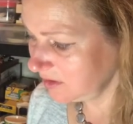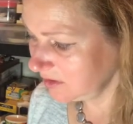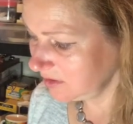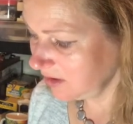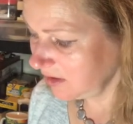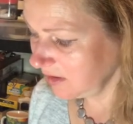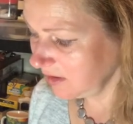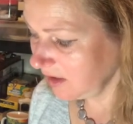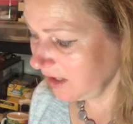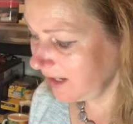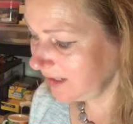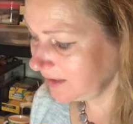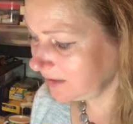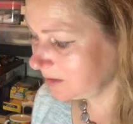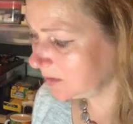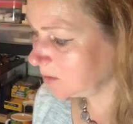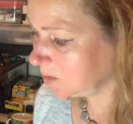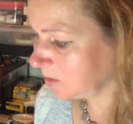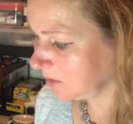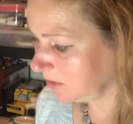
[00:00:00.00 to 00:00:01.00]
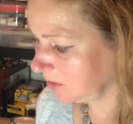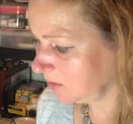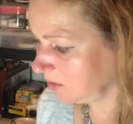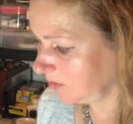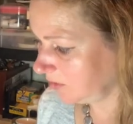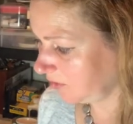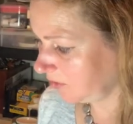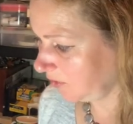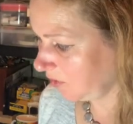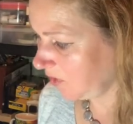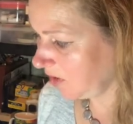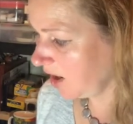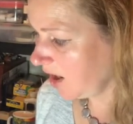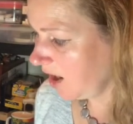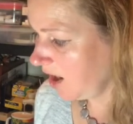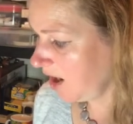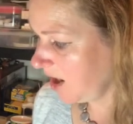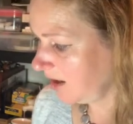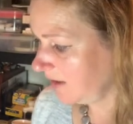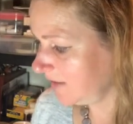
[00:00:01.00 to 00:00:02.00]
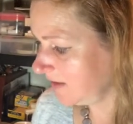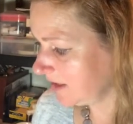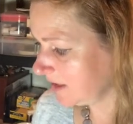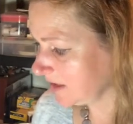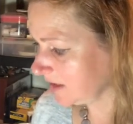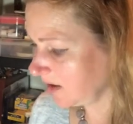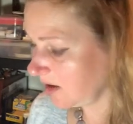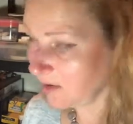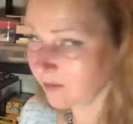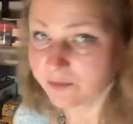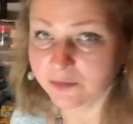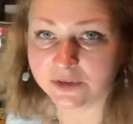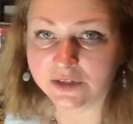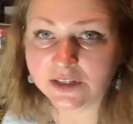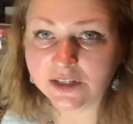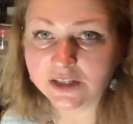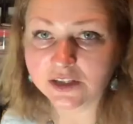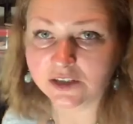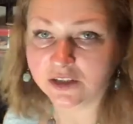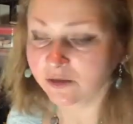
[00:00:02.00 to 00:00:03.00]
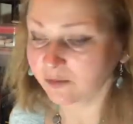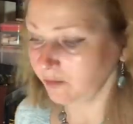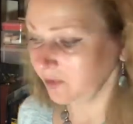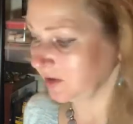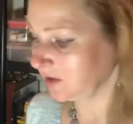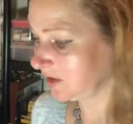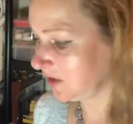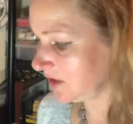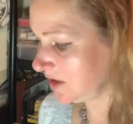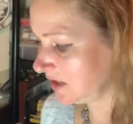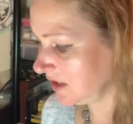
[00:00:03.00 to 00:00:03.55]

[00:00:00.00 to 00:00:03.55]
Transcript: lighter blue for this composition because